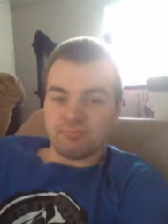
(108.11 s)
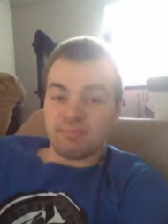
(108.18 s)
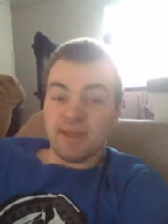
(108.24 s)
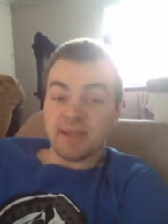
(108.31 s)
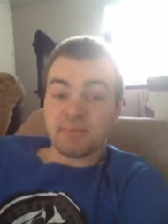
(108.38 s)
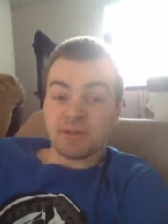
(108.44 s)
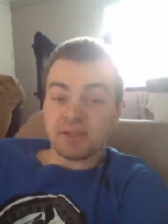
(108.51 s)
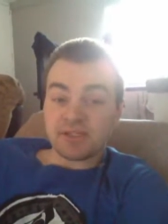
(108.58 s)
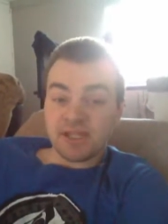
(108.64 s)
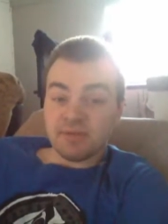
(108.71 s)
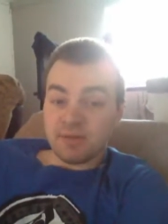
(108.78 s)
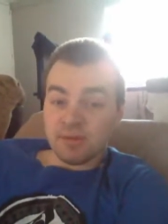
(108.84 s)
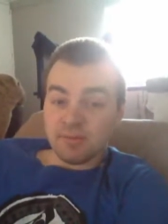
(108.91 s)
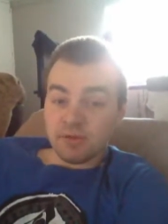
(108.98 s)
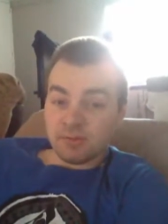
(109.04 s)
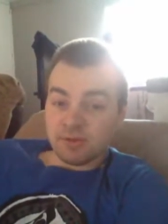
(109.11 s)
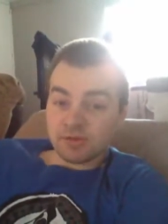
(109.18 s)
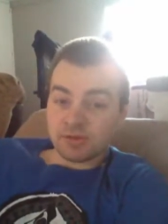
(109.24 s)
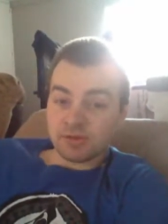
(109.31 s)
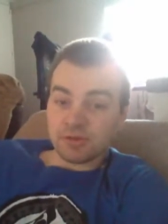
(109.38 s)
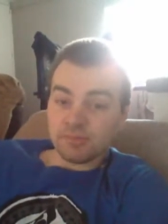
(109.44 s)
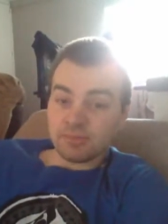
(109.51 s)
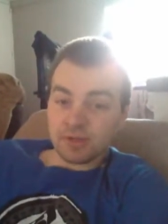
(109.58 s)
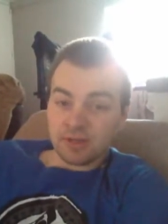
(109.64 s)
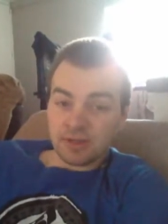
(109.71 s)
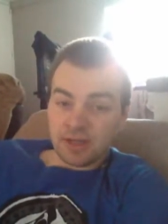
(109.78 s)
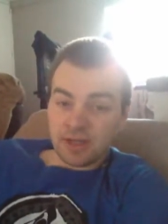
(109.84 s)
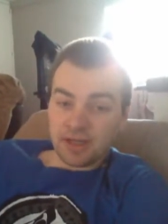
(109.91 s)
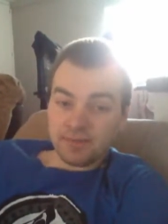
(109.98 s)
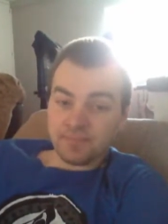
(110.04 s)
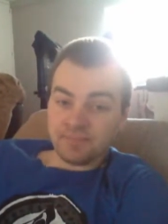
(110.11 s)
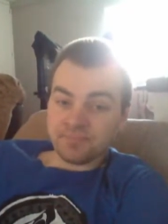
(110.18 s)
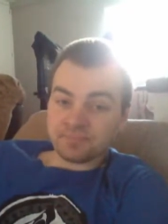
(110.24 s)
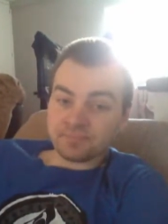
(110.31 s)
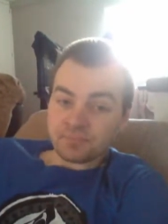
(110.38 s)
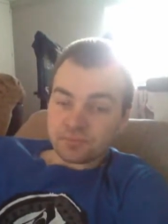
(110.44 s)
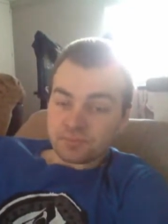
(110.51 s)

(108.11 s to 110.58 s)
made by the same people I'm not sure but um,